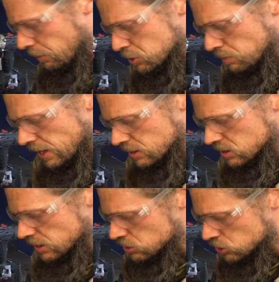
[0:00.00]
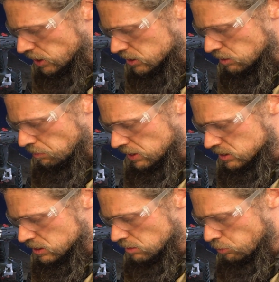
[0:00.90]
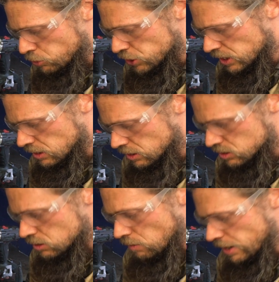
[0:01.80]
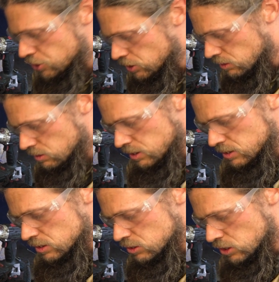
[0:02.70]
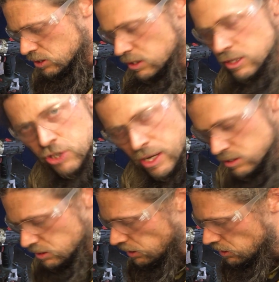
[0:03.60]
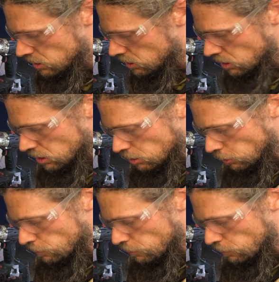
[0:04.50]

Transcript: which means there's just a piston pushing in this direction. This is just an adjuster no